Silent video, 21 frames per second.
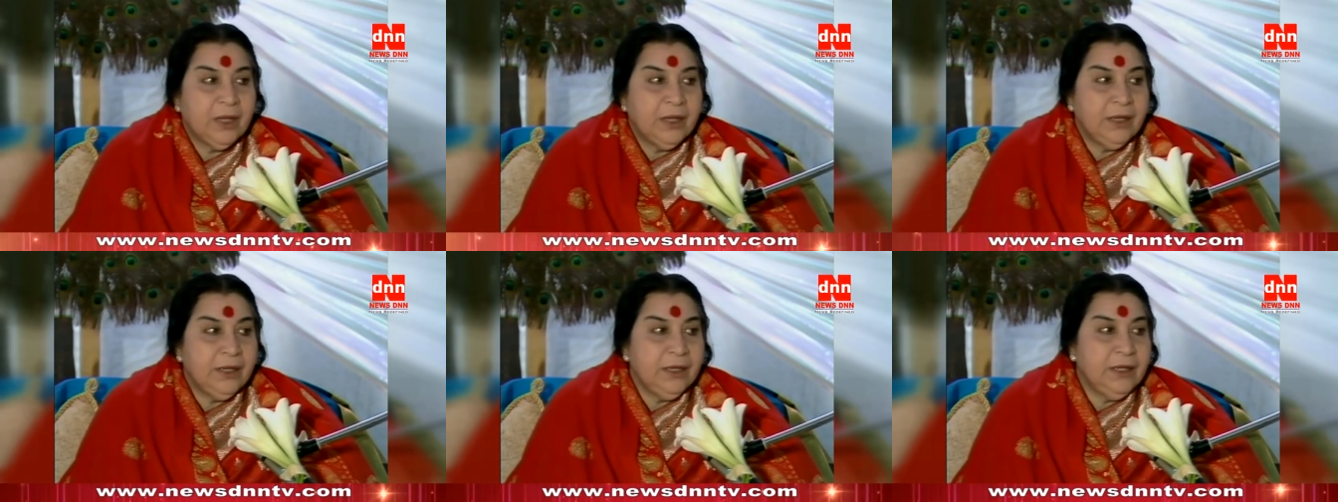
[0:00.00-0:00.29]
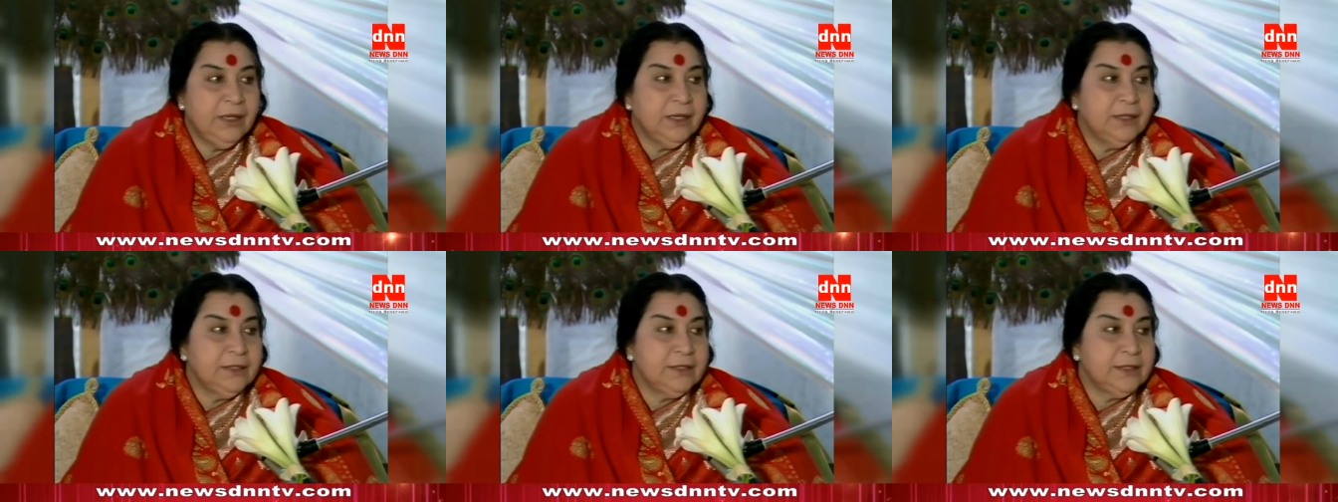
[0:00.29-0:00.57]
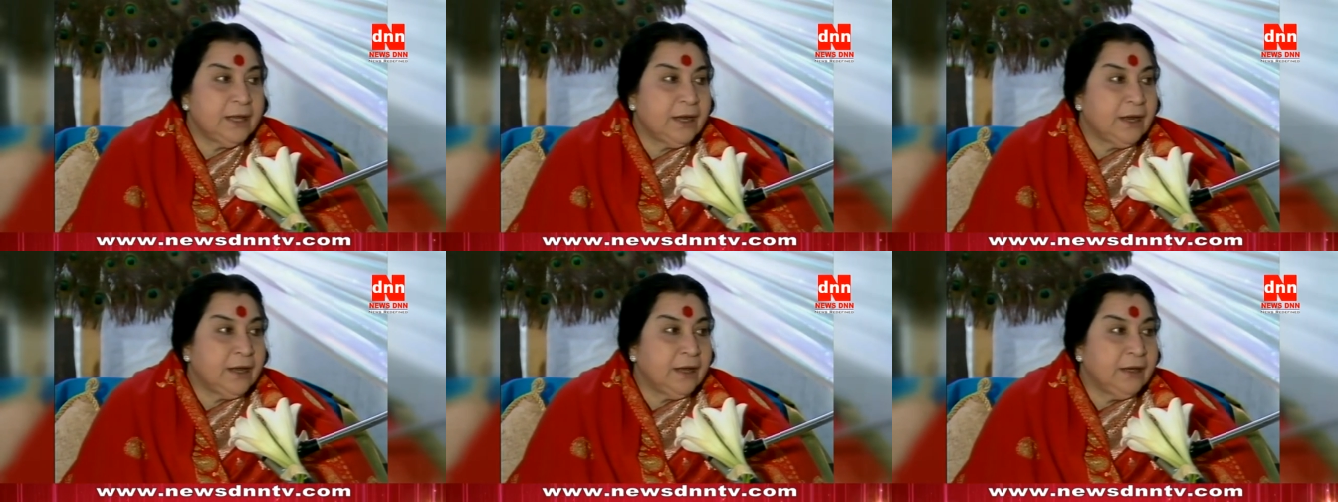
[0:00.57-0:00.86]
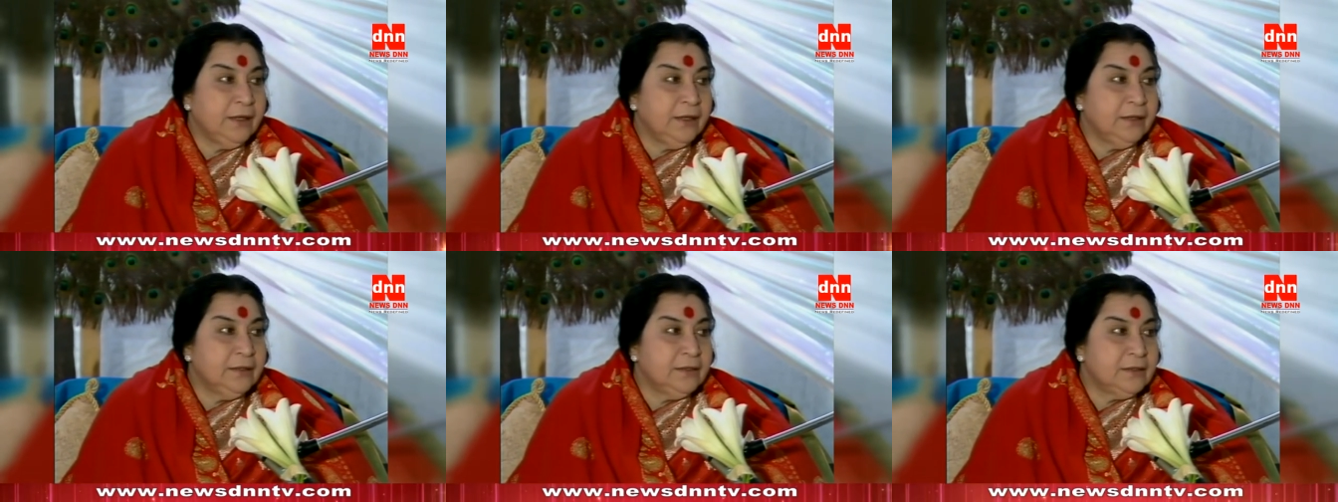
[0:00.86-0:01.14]
Indians are
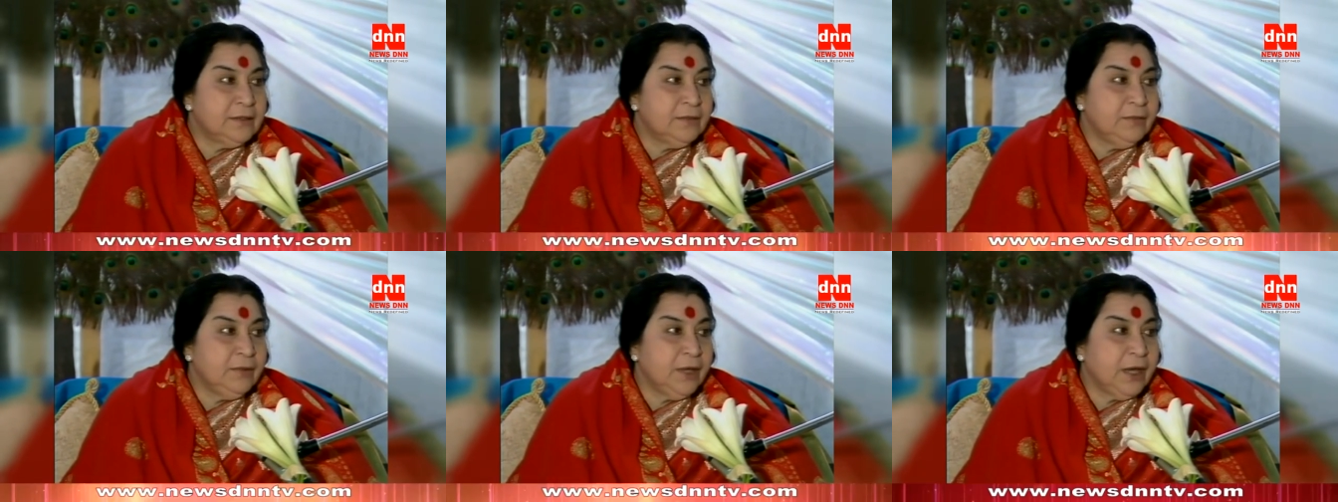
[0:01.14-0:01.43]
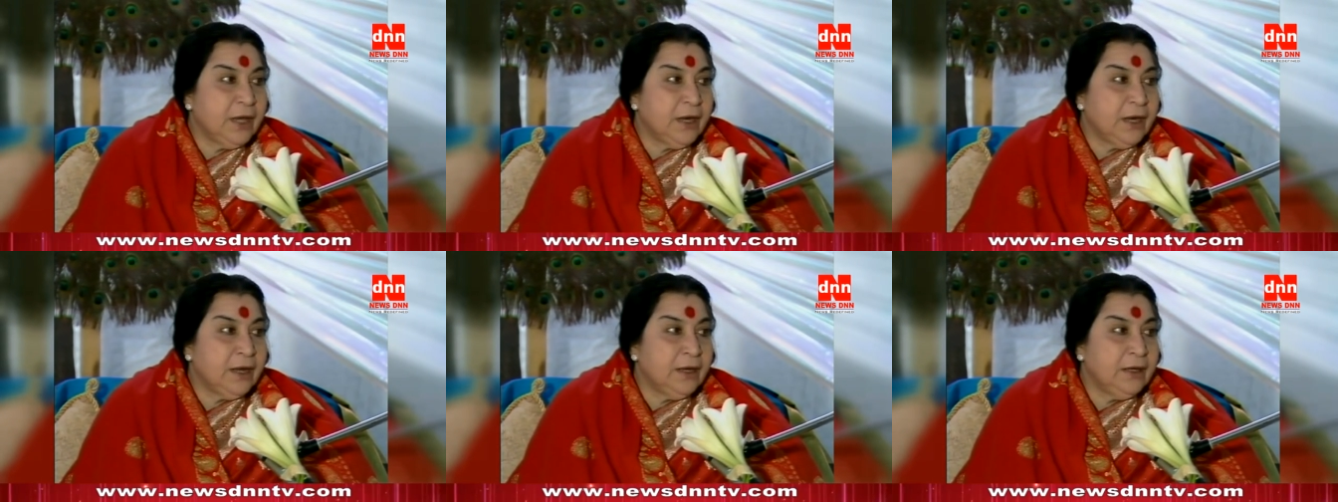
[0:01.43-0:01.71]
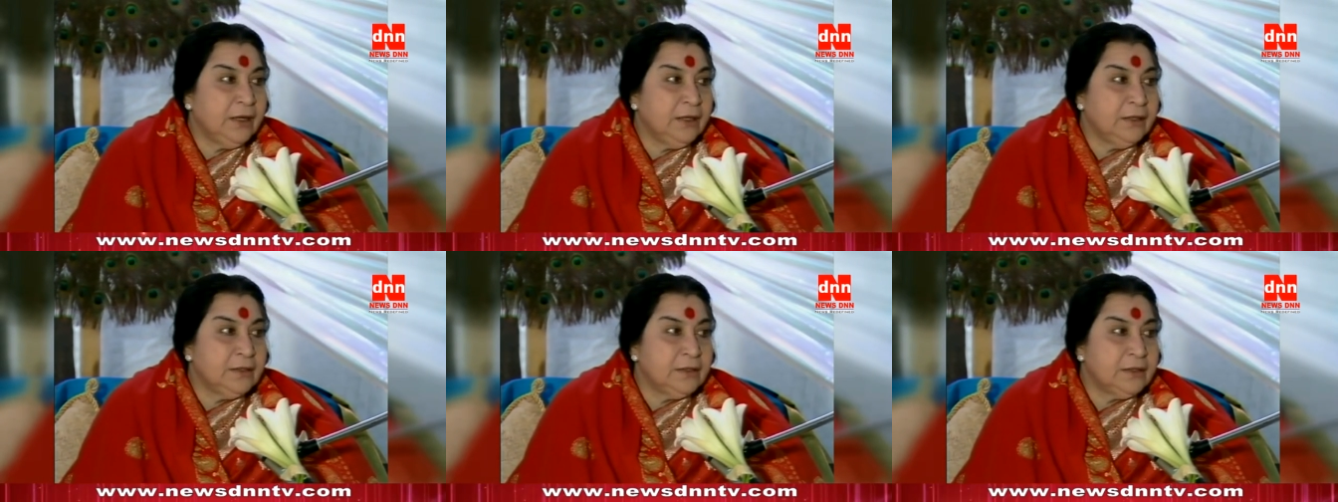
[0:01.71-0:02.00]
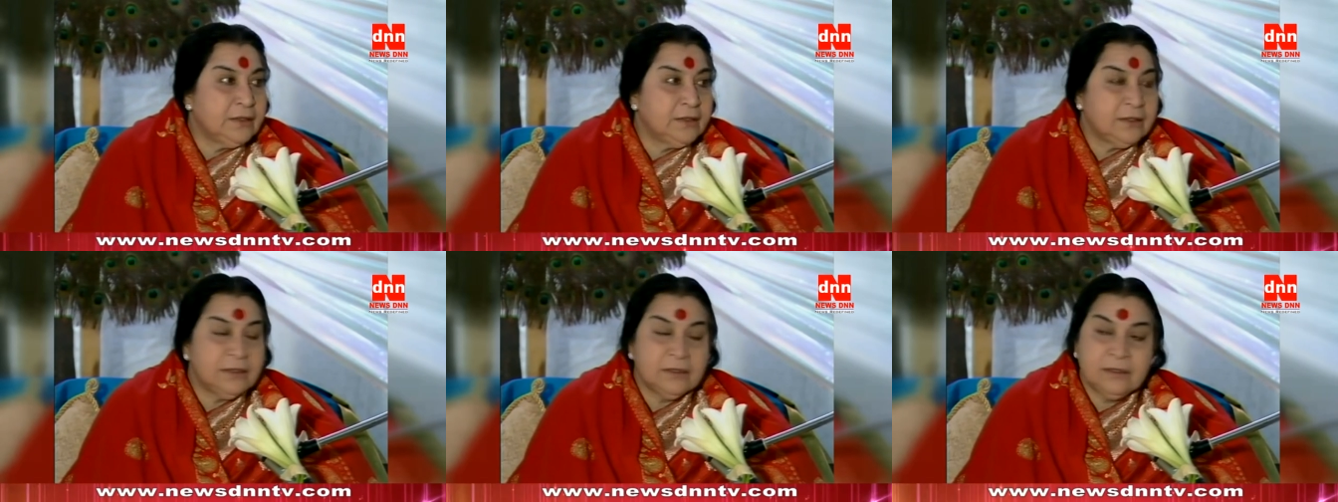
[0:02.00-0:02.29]
Aryans, we are
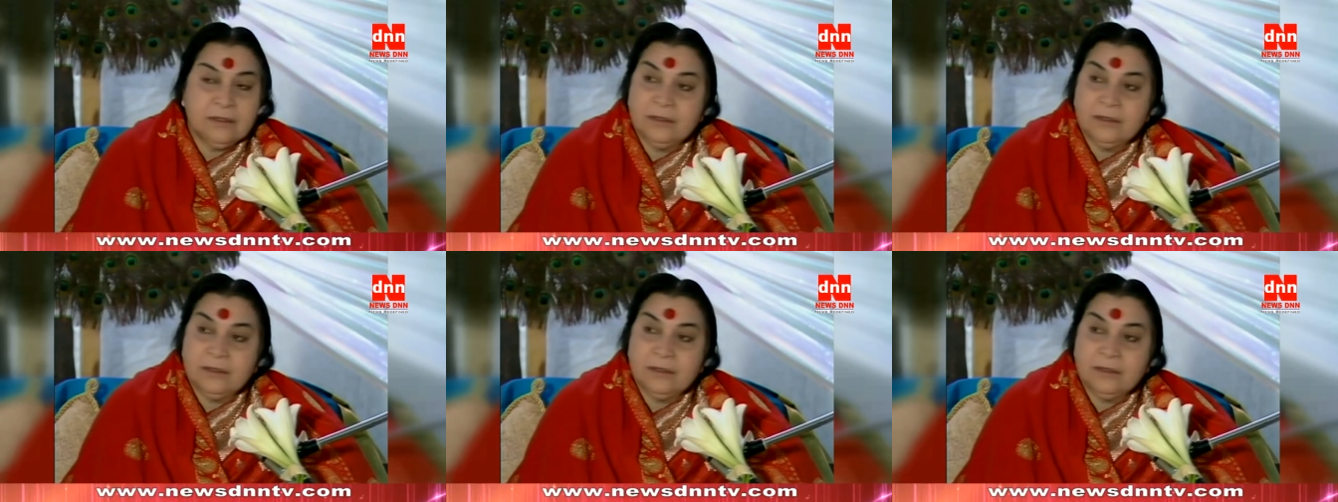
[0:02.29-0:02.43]
Aryans,